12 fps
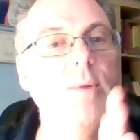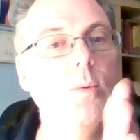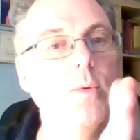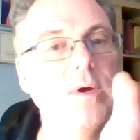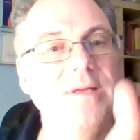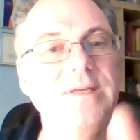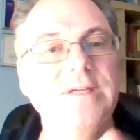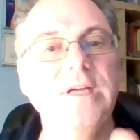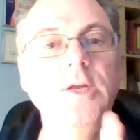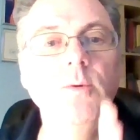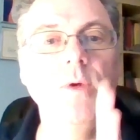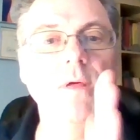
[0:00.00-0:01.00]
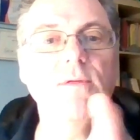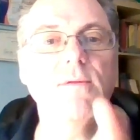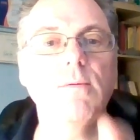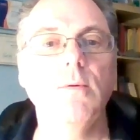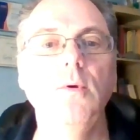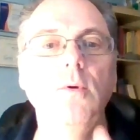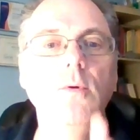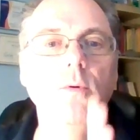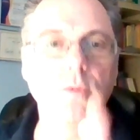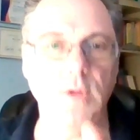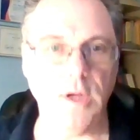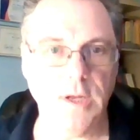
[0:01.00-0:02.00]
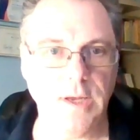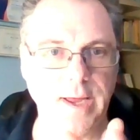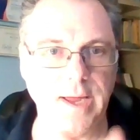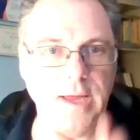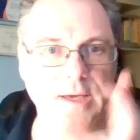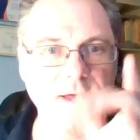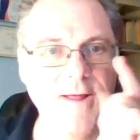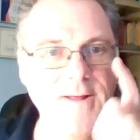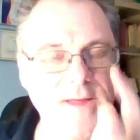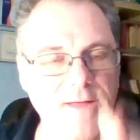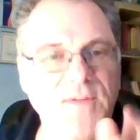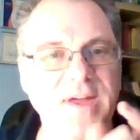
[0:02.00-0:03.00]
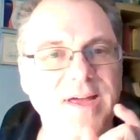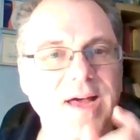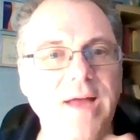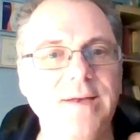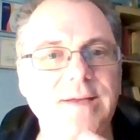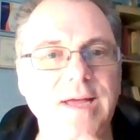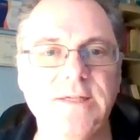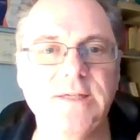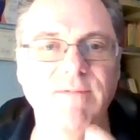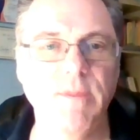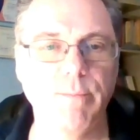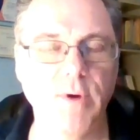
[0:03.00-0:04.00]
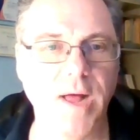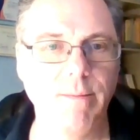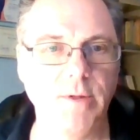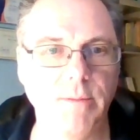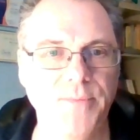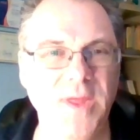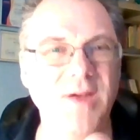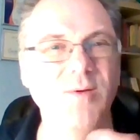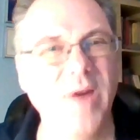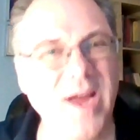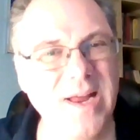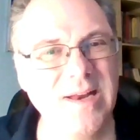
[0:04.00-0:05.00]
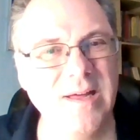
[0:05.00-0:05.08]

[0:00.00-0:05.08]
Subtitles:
continuing through the client in the context of the problem, right?